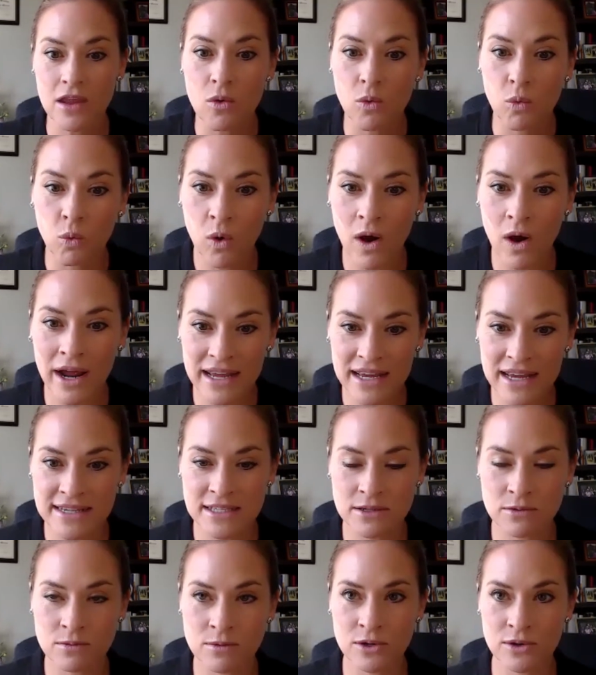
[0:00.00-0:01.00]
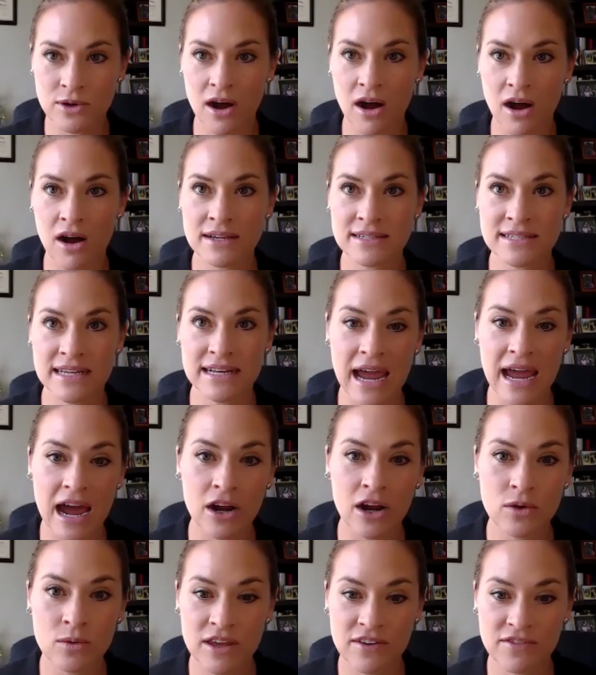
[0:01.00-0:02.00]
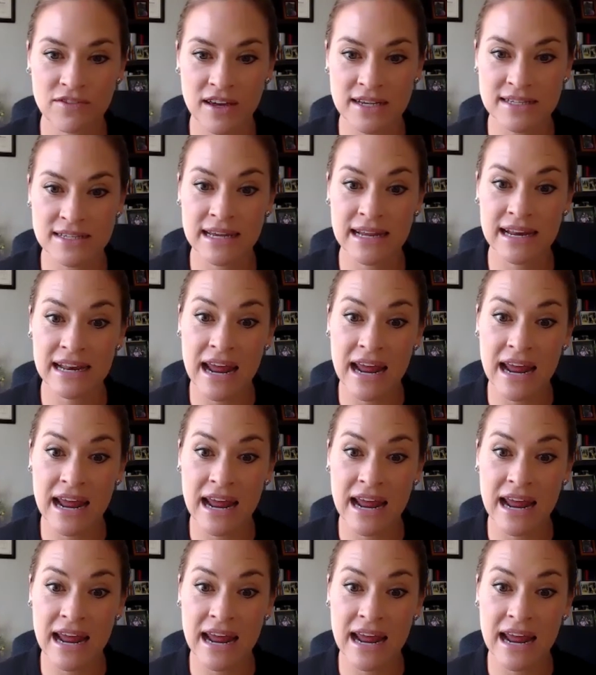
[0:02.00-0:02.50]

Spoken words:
What is the root cause and how do we fix it?